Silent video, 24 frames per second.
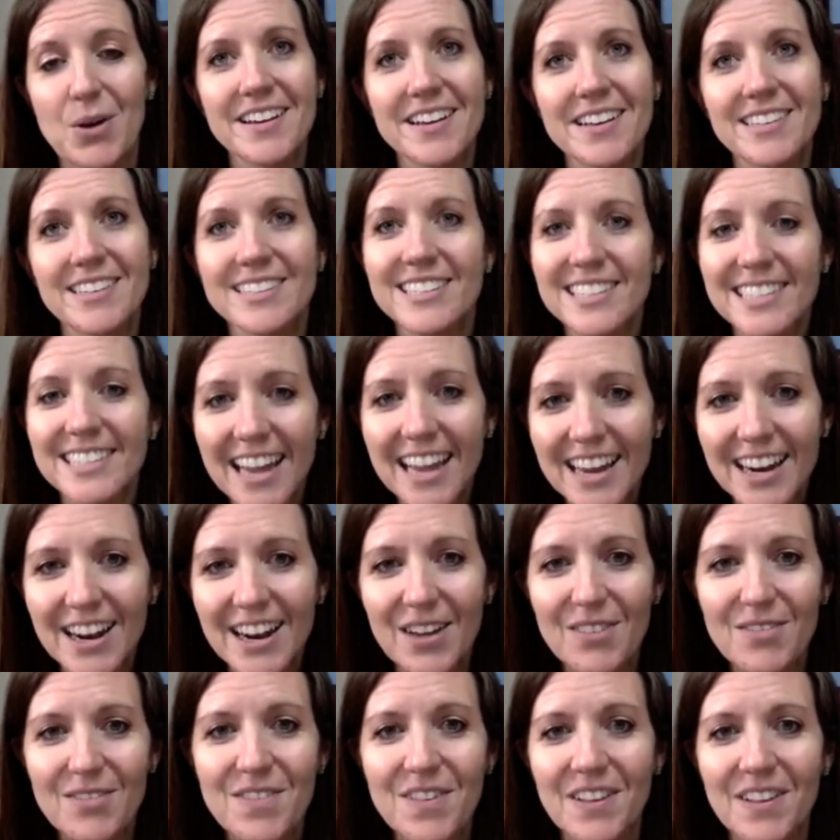Instead
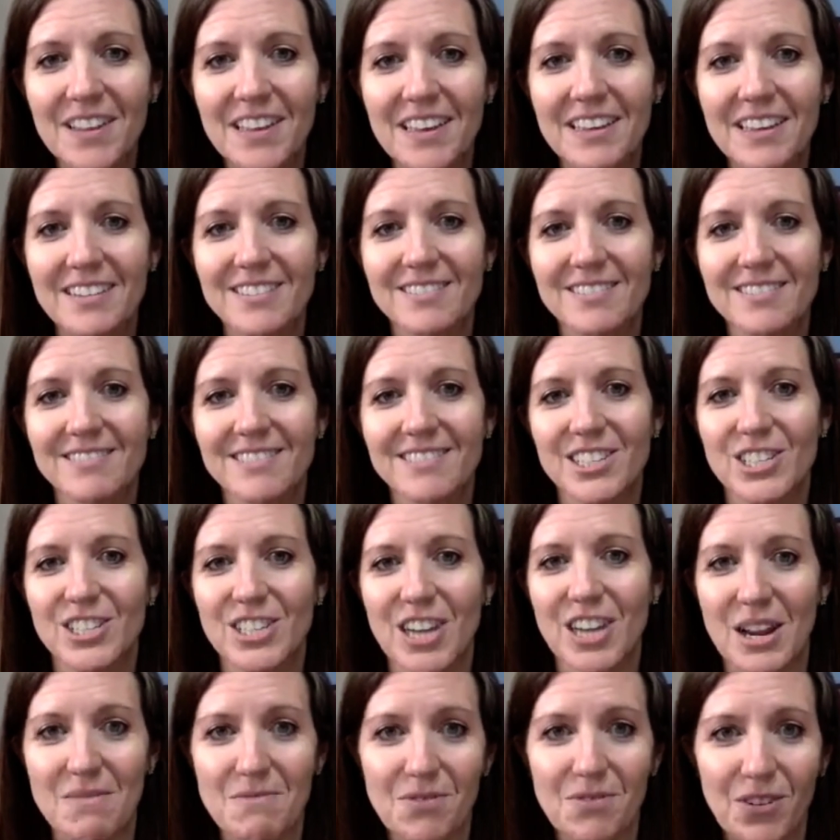of feeling
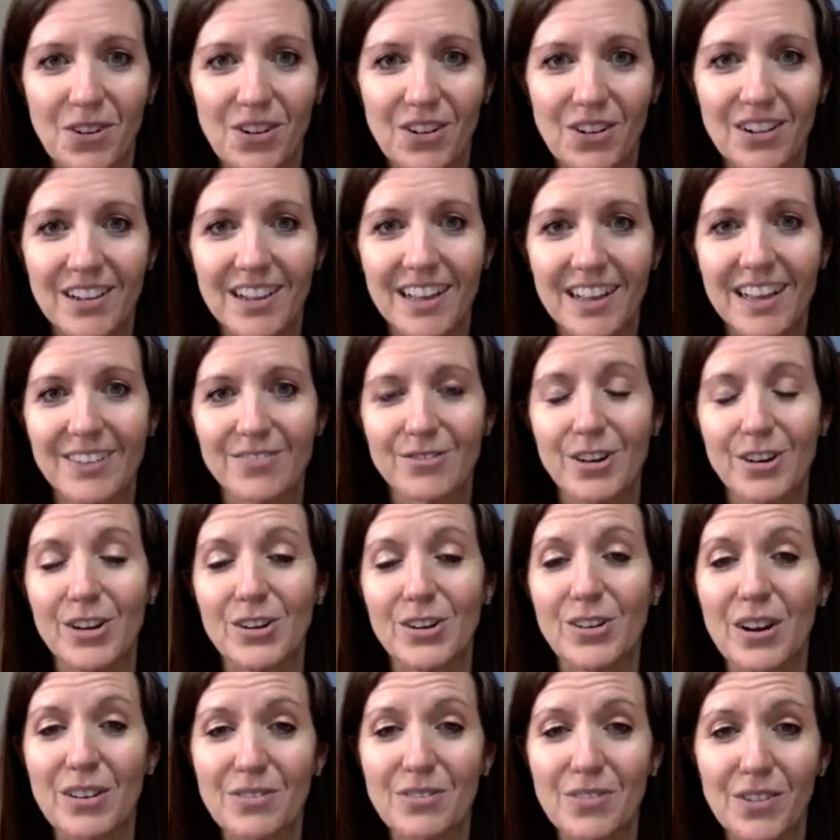shameful and
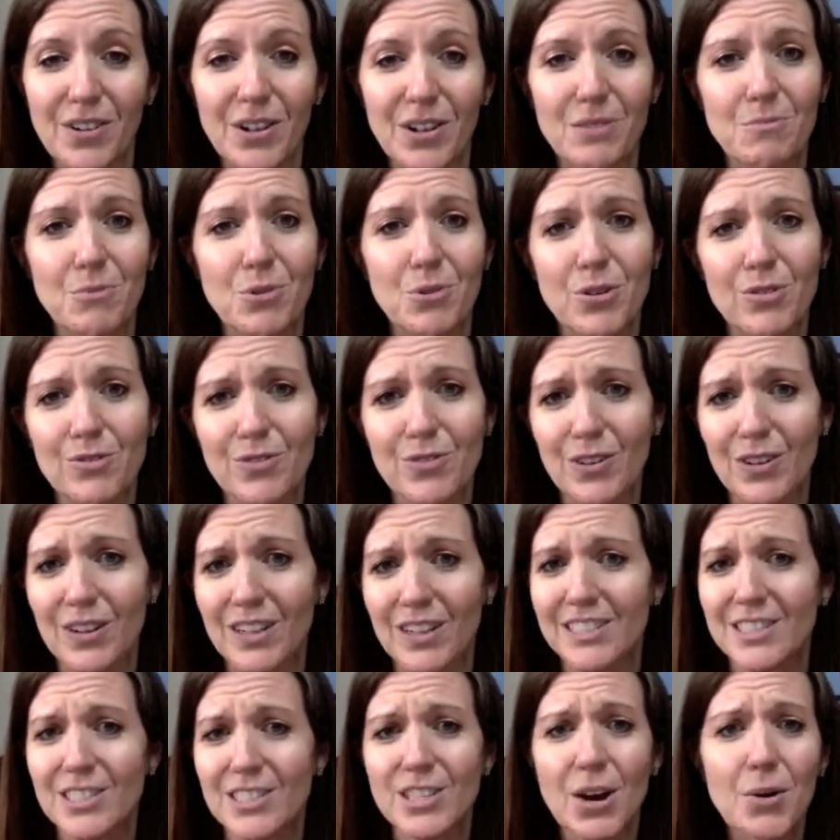regretful and mournful
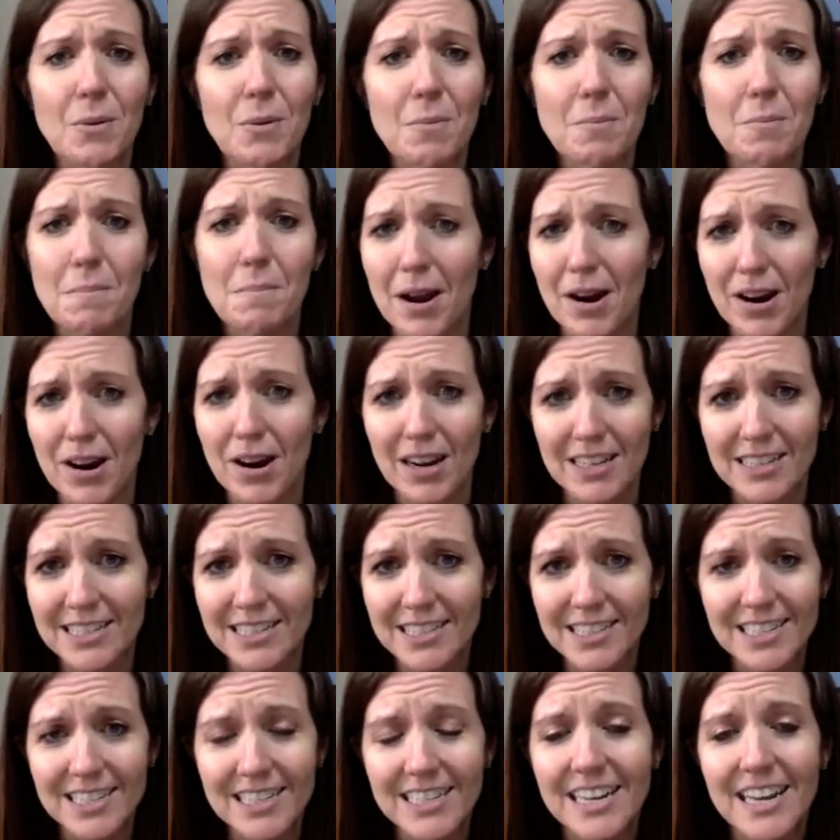and so
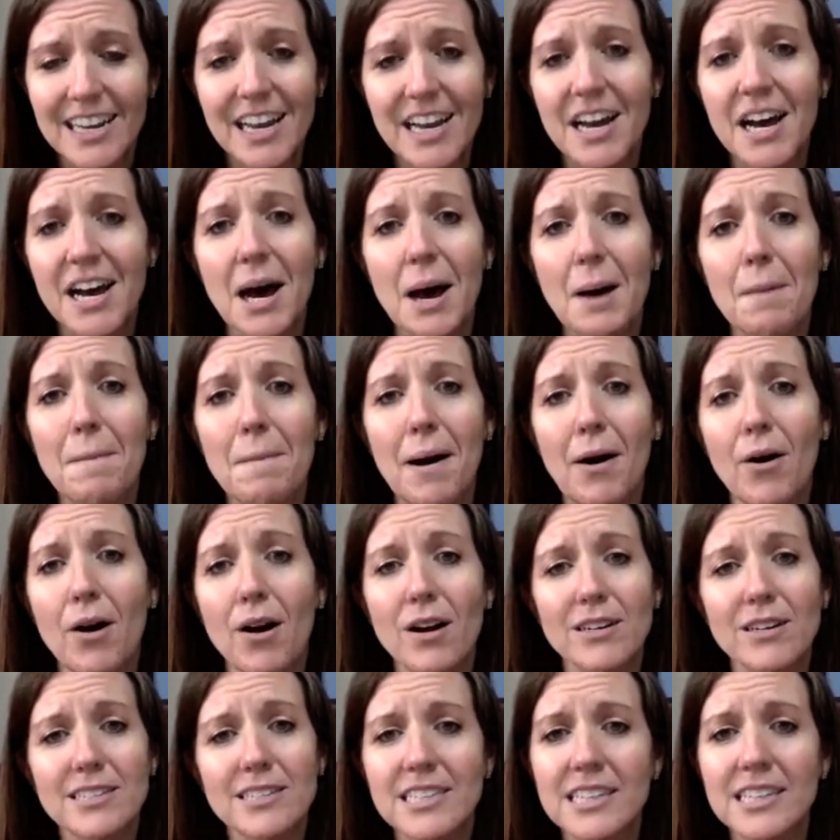embarrassed about
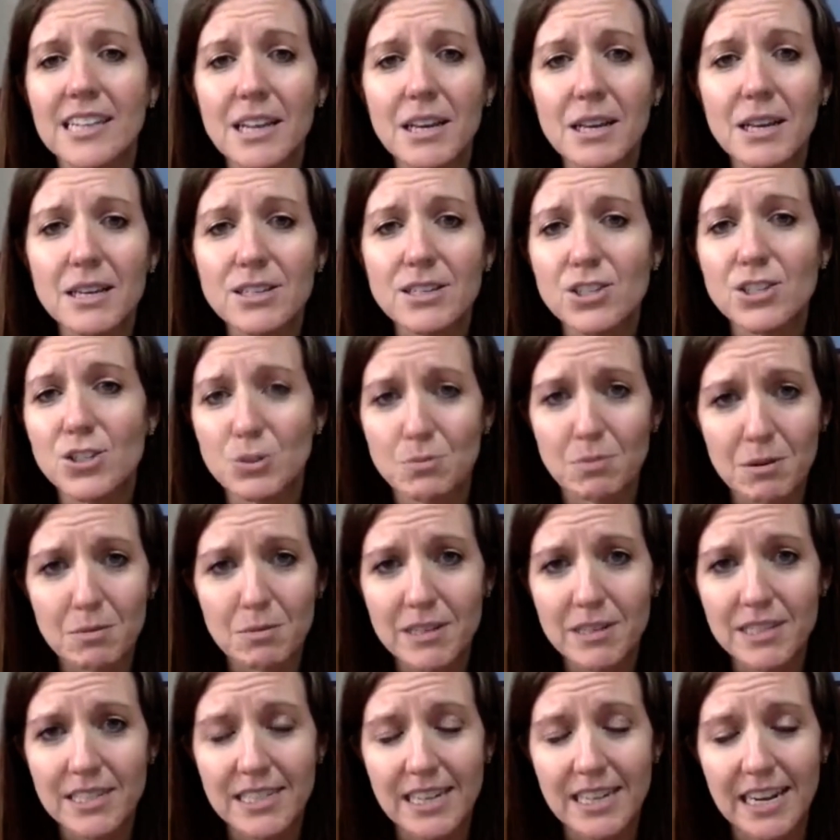our silly, stupid
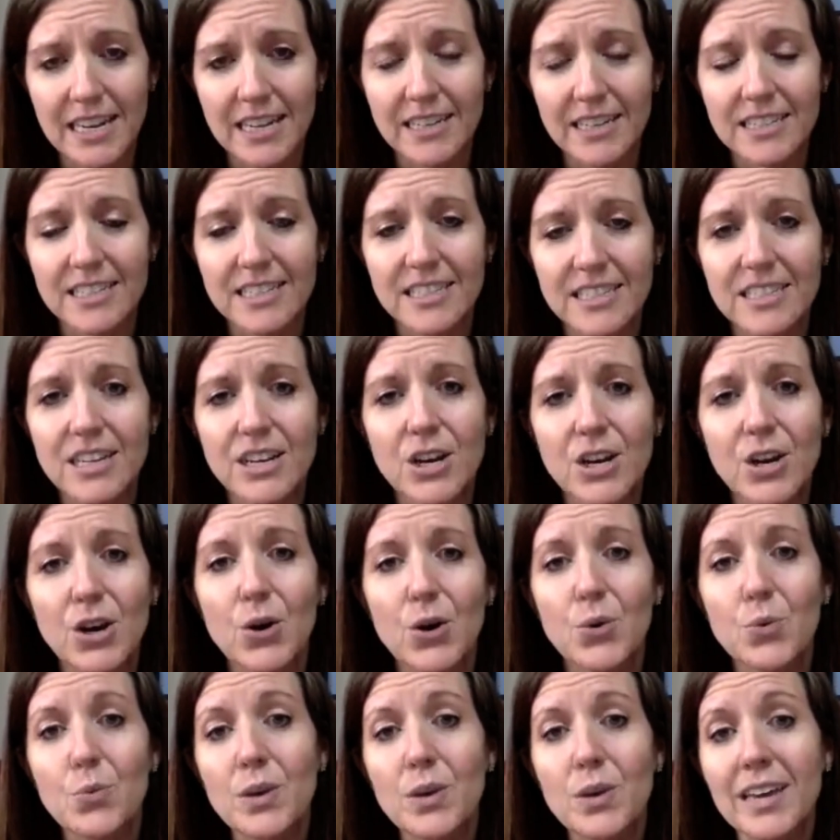mistakes,
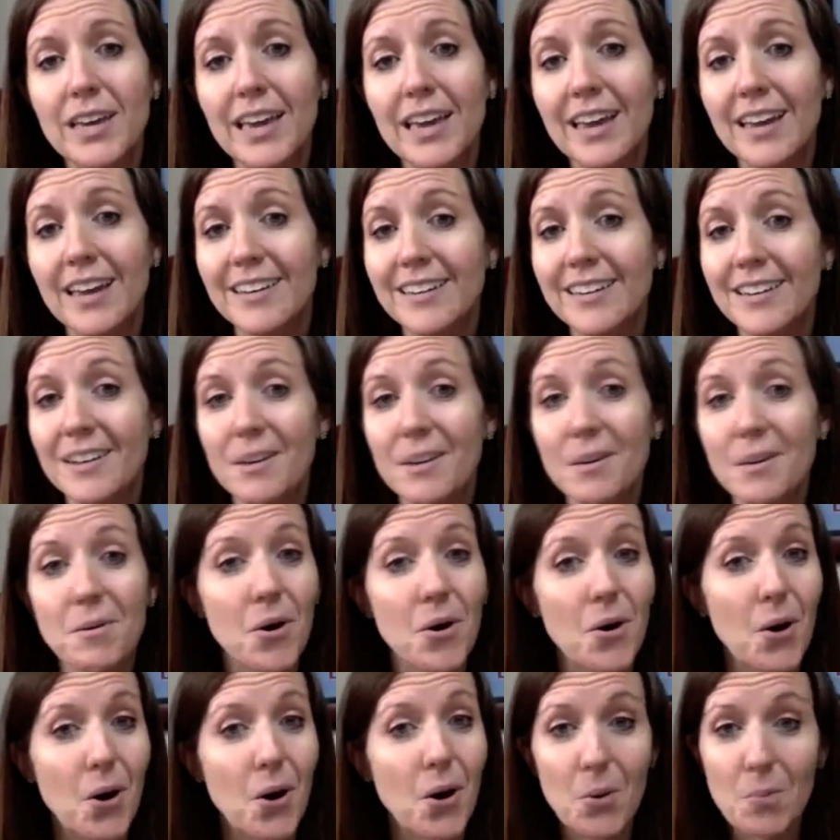we can
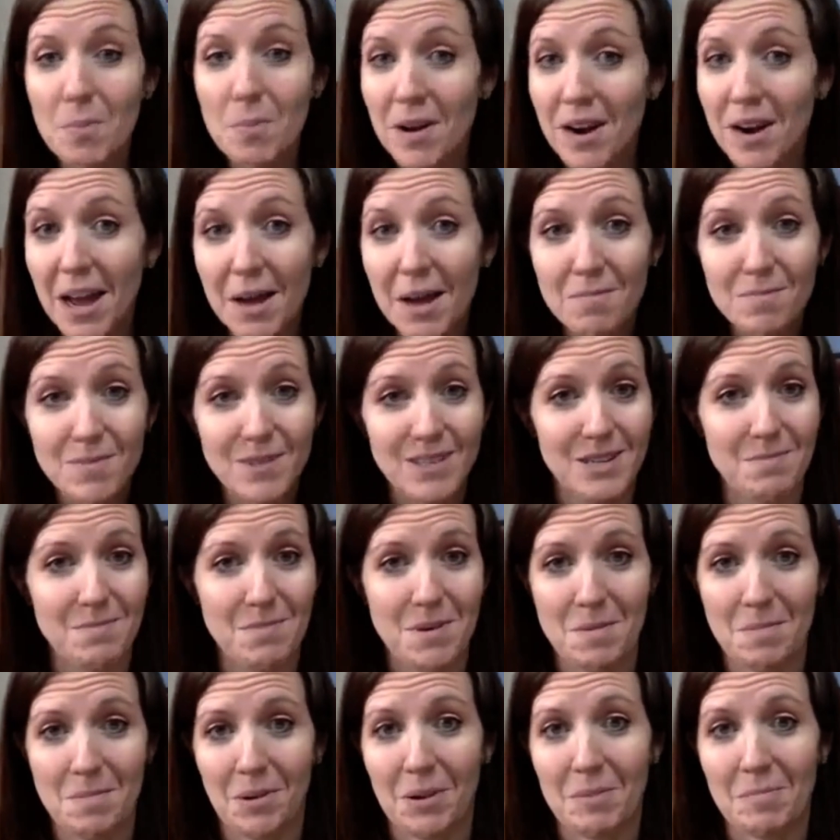open up to
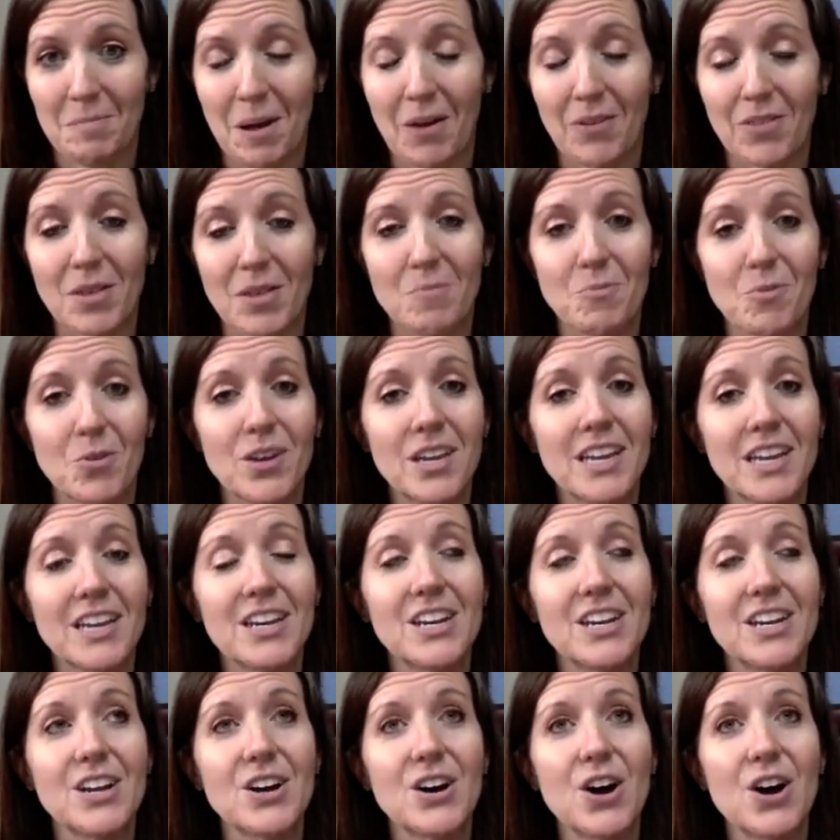people about them. We
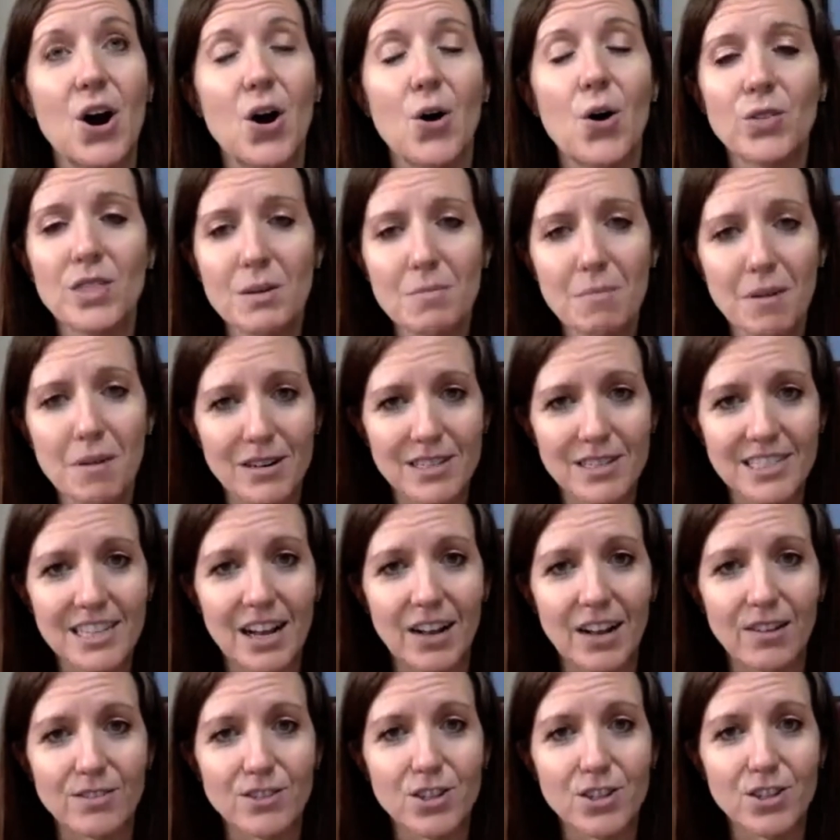can own them
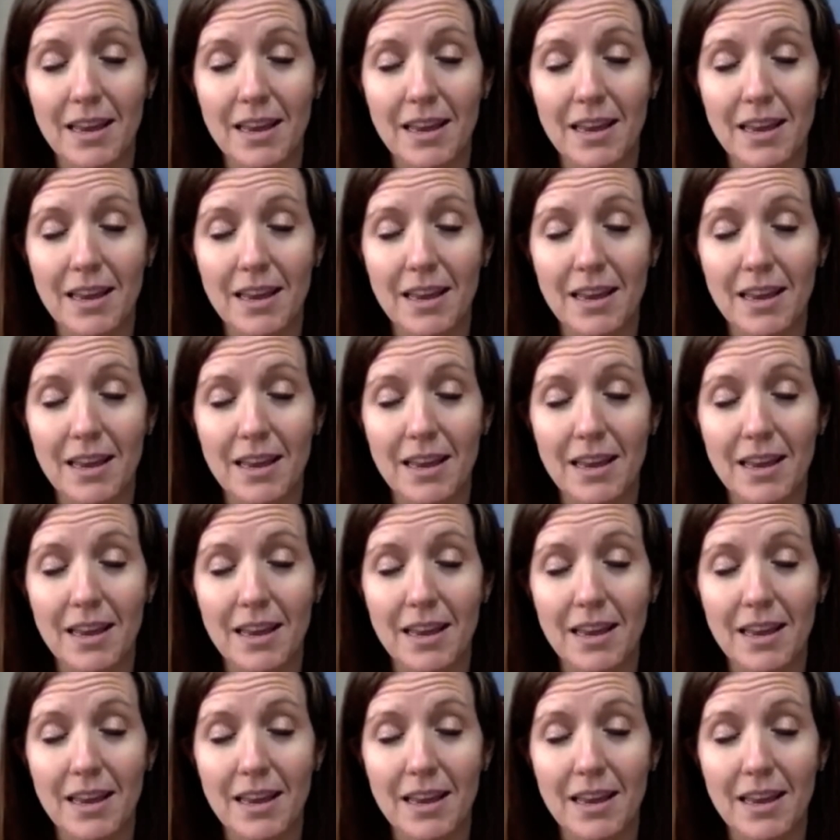ourselves.